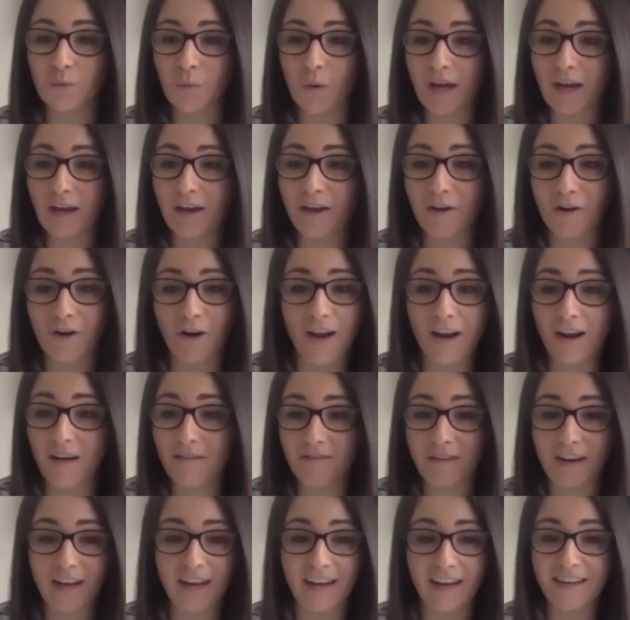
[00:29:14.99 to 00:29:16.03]
week and got a
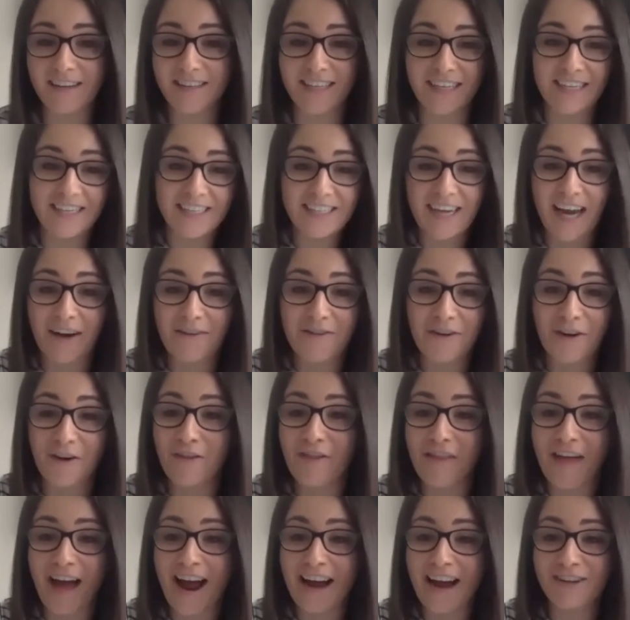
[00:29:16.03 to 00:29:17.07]
lovely discount
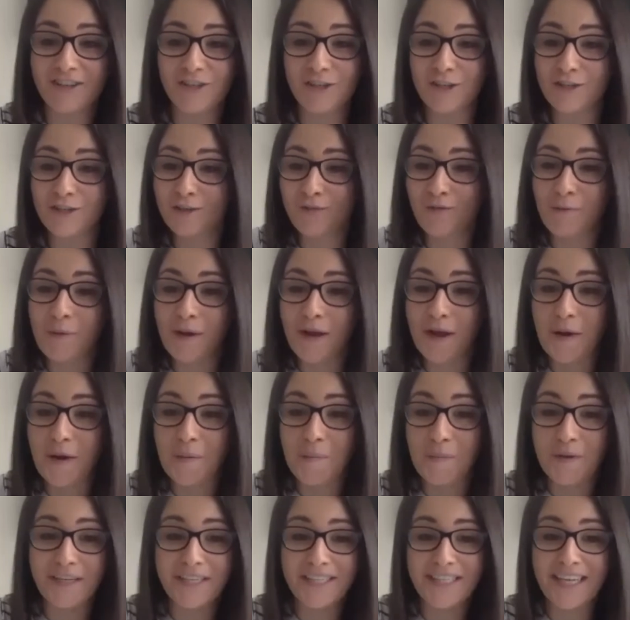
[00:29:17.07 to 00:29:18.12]
on that just for being a
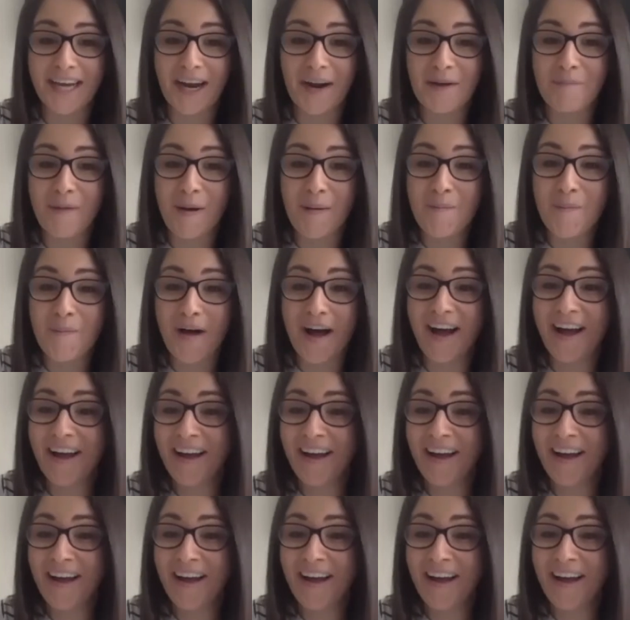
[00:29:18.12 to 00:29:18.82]
BCA member.